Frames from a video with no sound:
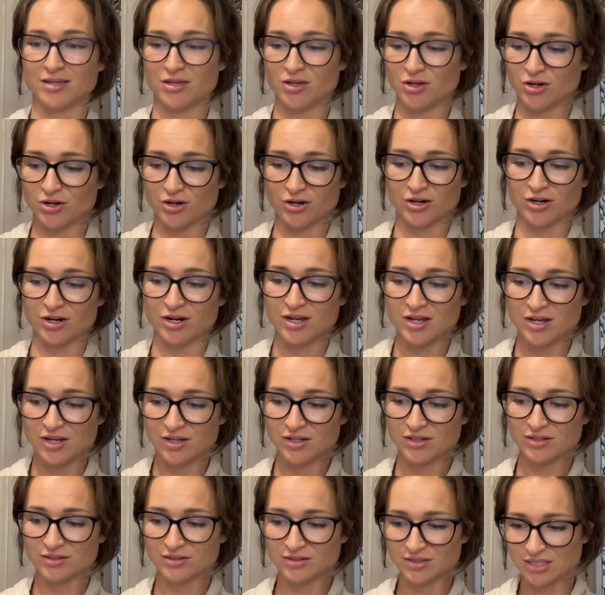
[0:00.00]
You're
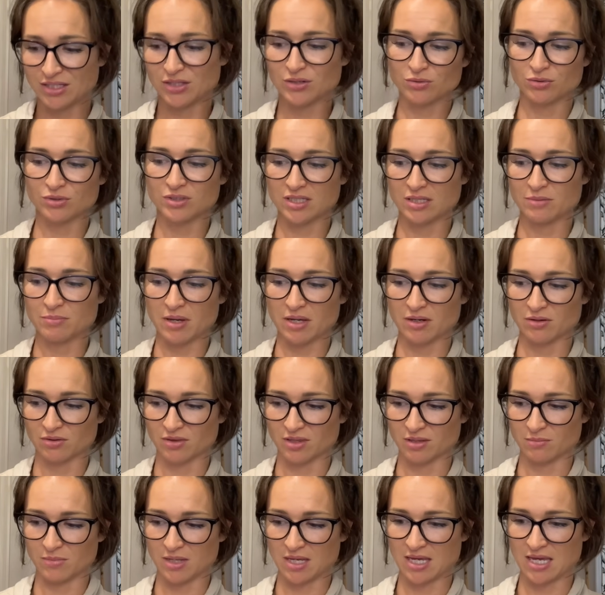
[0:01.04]
literally better
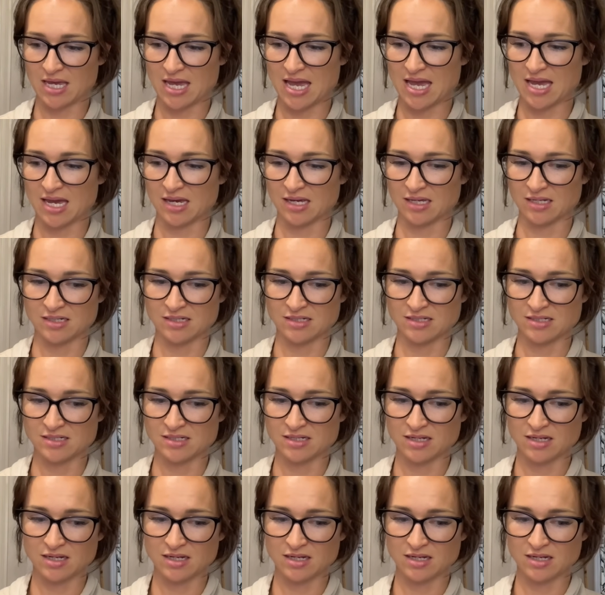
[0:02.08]
than me. And